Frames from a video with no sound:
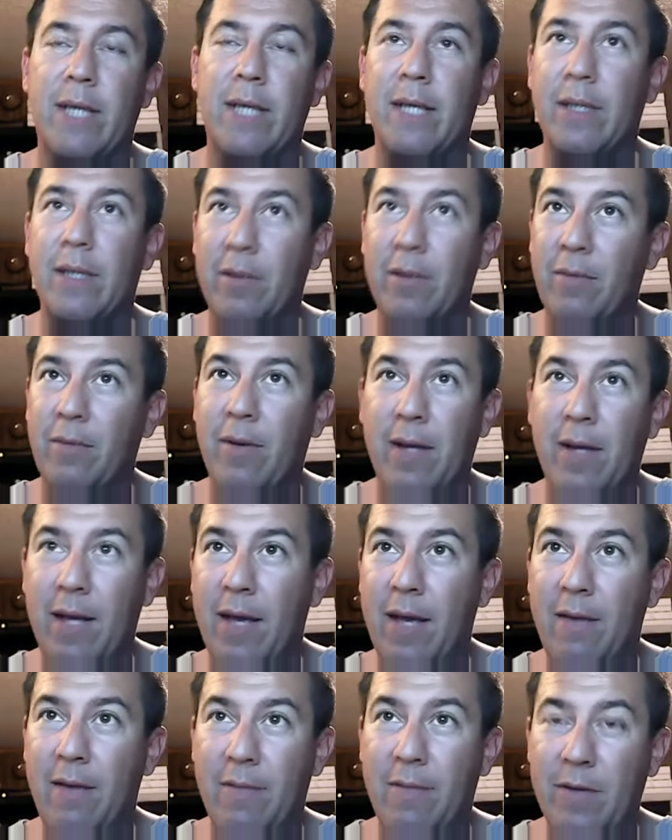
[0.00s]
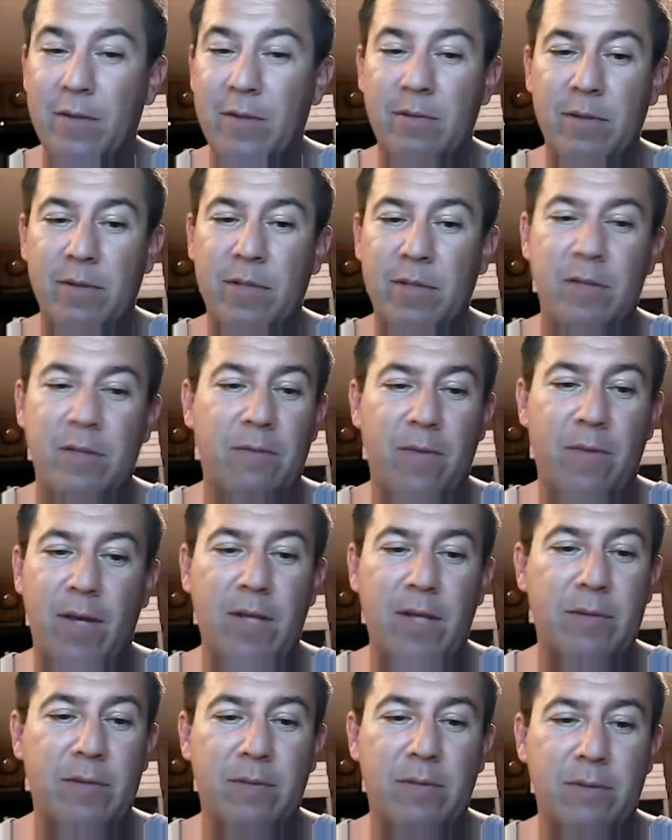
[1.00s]
He's got the 3.5-inch reach
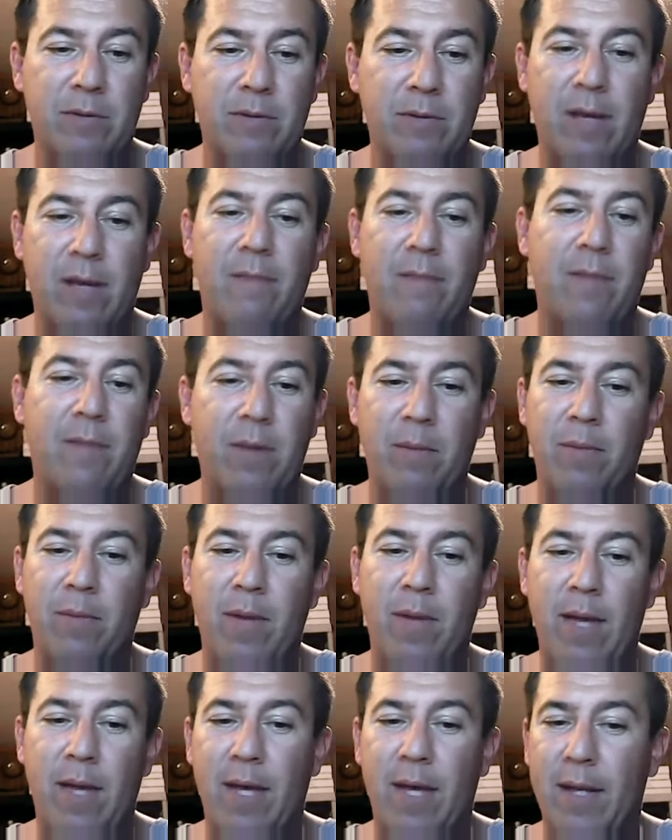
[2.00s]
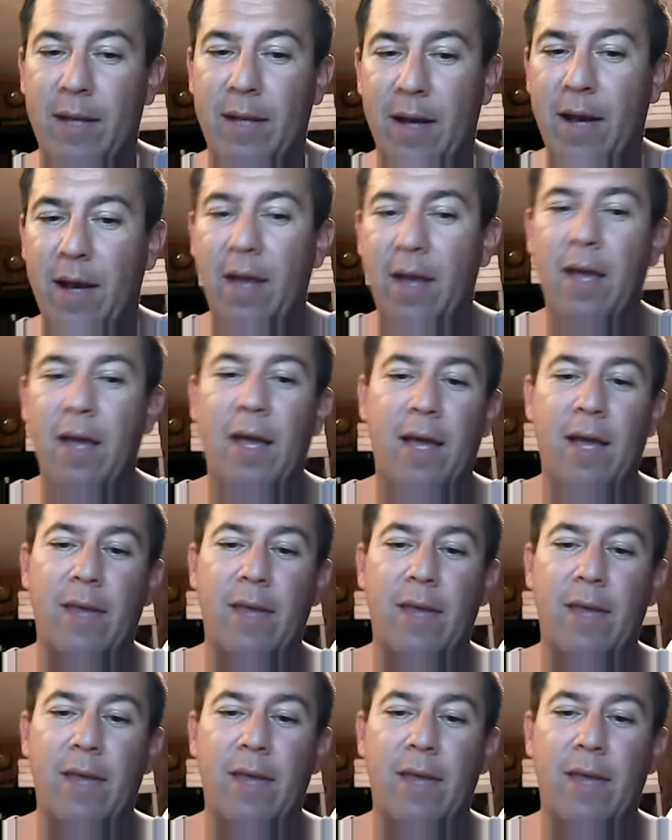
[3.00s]
advantage, which will definitely play in there.